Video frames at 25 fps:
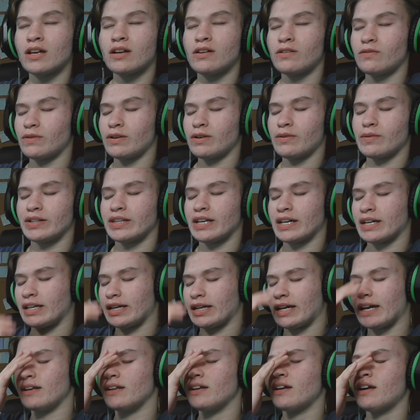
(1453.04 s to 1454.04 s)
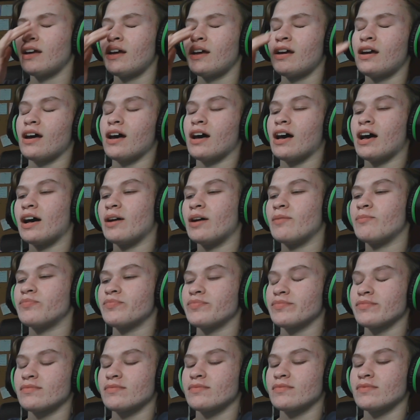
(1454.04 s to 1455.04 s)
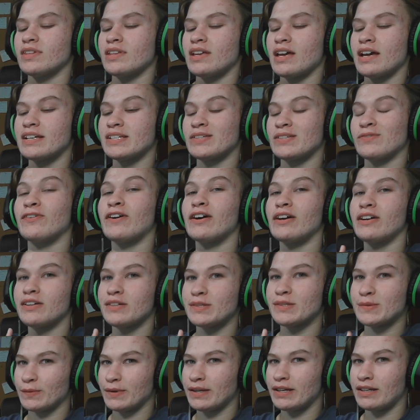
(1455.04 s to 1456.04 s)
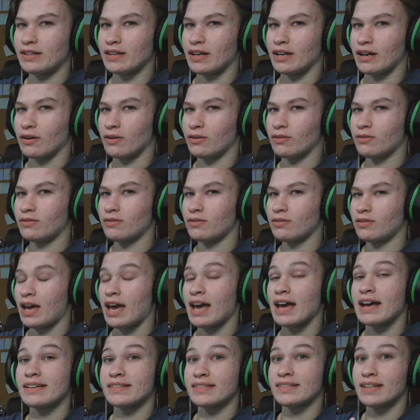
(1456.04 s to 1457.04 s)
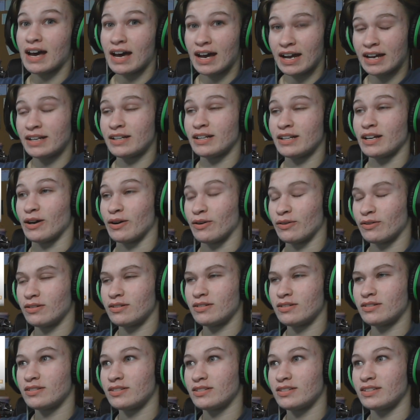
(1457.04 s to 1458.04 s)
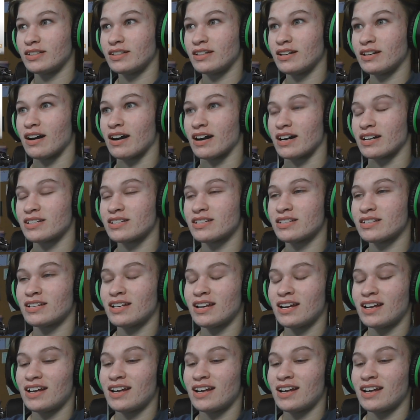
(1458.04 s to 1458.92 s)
Reword that again. Um, as far as we know, as I know, gosh,